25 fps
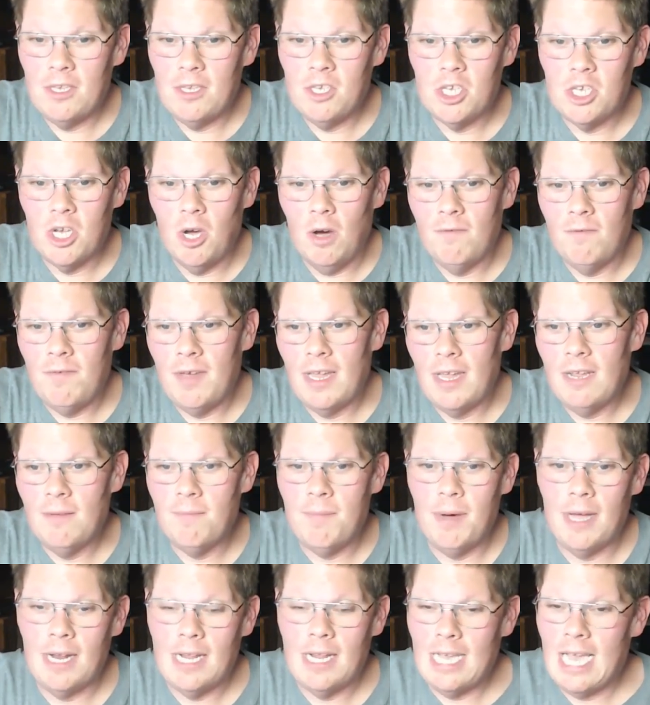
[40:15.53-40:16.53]
So if
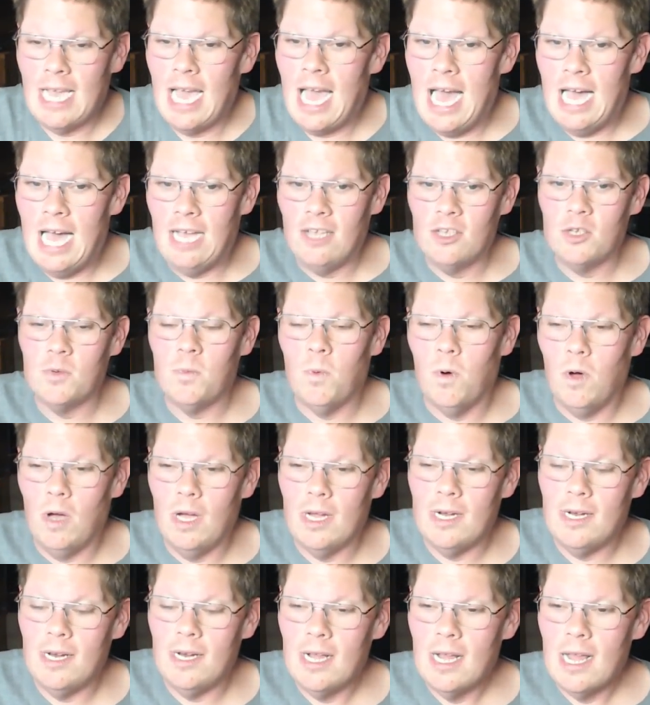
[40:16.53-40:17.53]
anybody has
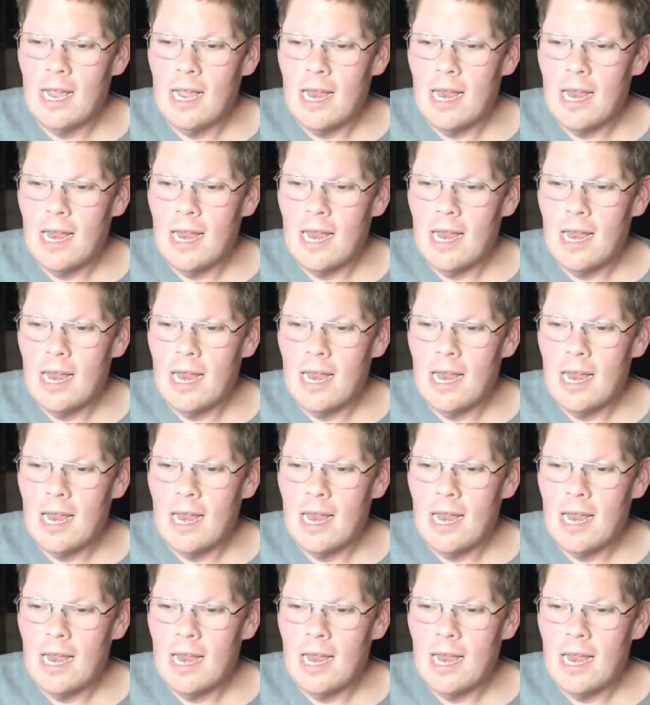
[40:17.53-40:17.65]
one